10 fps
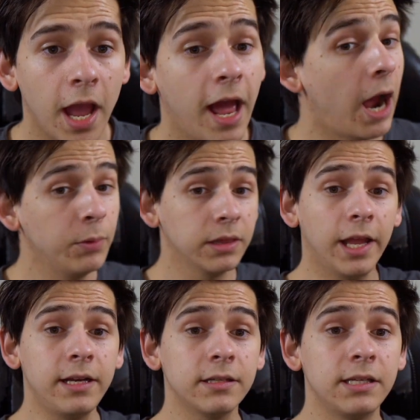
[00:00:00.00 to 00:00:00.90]
I would
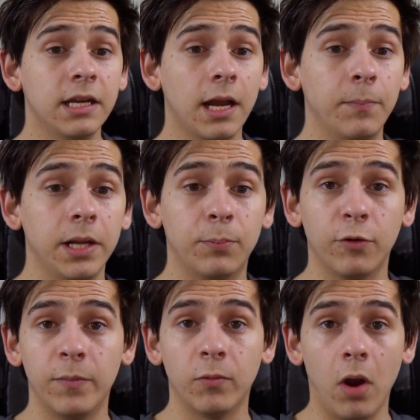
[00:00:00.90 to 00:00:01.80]
like to see a company
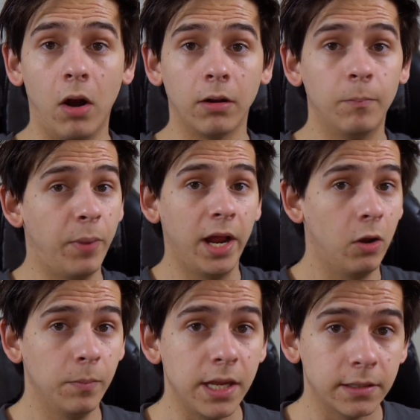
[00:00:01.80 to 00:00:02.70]
prove me wrong, by
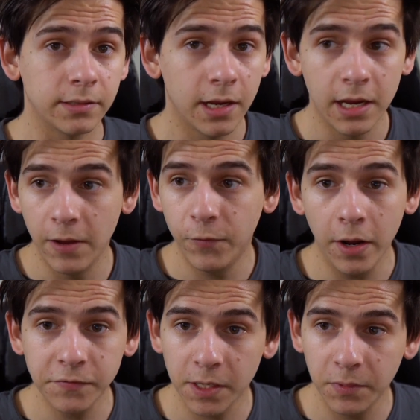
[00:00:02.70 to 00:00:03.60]
all means. If you
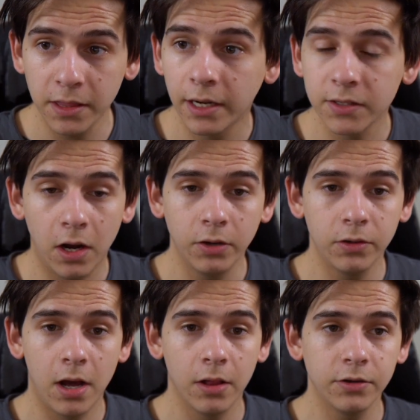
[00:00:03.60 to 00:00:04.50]
have something that is
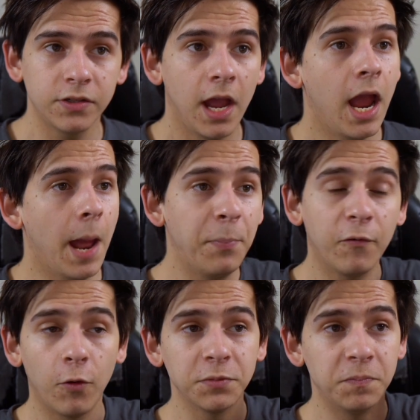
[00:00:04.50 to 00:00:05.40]
$100 and
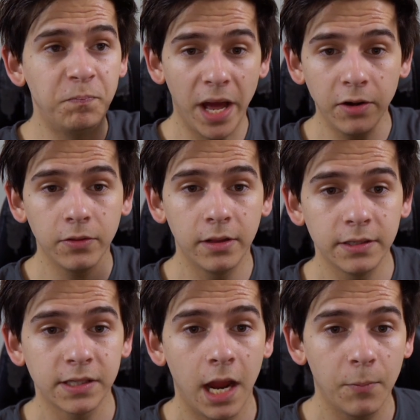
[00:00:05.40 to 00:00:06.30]
performs better than
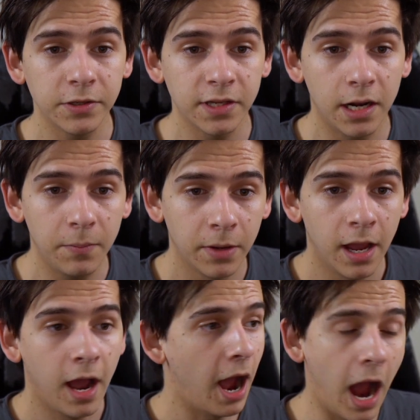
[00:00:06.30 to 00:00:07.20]
this camera setup,
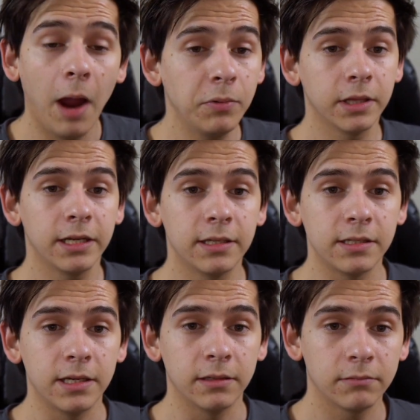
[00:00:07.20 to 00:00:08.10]
I would like to
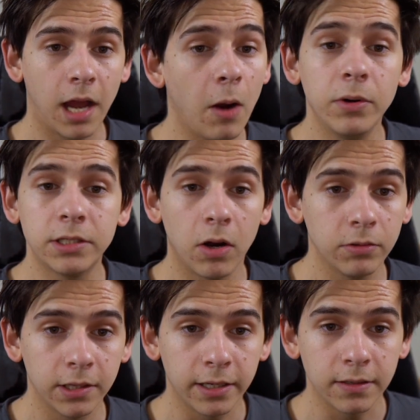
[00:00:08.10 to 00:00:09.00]
see it. I would
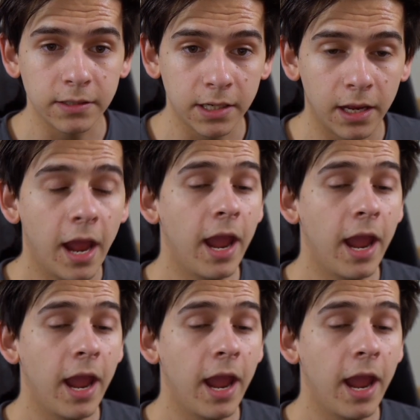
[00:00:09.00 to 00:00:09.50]
totally like to see it.